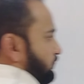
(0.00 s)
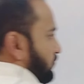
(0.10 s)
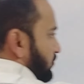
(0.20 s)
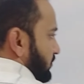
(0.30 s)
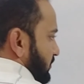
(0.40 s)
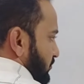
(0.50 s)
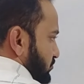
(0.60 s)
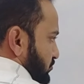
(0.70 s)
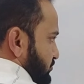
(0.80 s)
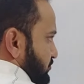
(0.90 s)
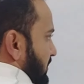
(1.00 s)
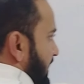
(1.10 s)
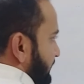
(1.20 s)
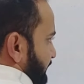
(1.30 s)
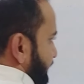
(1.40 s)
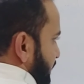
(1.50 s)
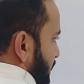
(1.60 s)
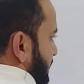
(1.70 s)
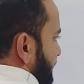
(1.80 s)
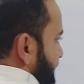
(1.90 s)
4 rows you have,
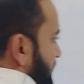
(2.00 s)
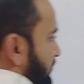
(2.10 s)
4